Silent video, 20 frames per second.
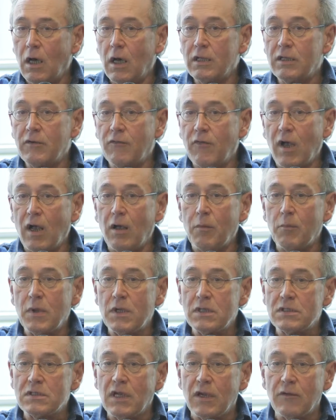
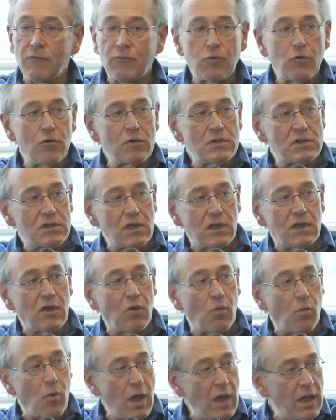developments influencing the
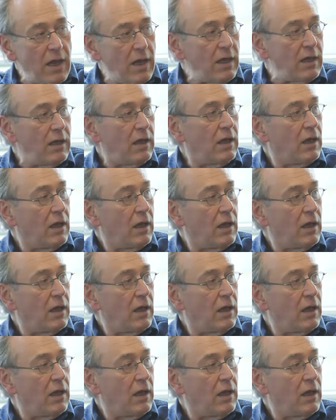way